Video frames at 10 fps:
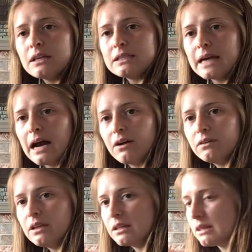
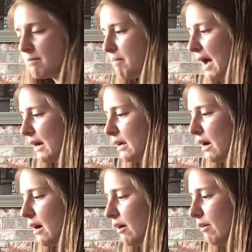down the back
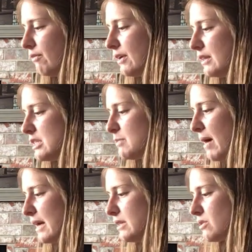of the
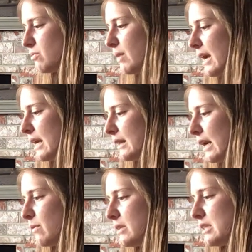spine, so right in line
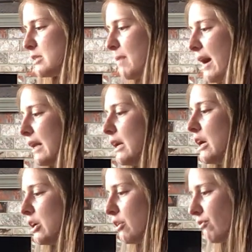with the spine.
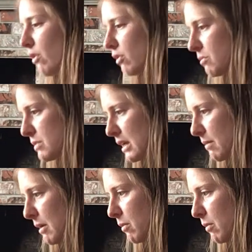Your fulcrum is going to be